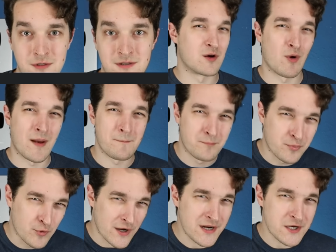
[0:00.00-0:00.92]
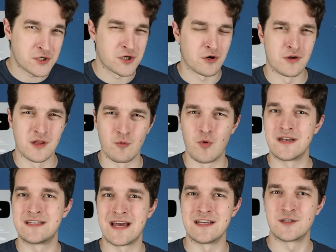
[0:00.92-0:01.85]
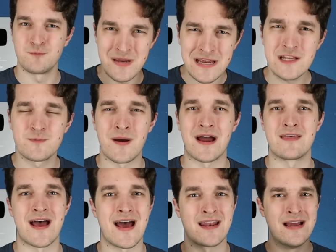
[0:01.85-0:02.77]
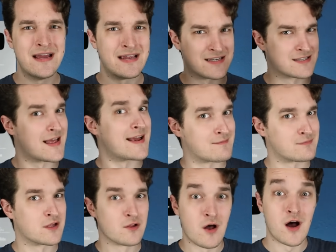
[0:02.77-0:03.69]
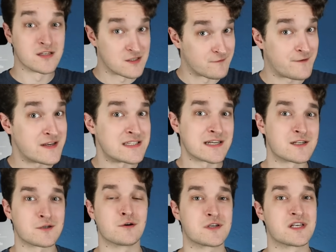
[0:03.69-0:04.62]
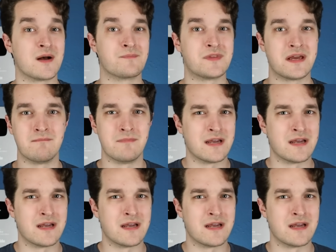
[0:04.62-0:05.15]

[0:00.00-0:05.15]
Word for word: So I'm pretty sure that what Dennis means by that is like the laws of physics or something,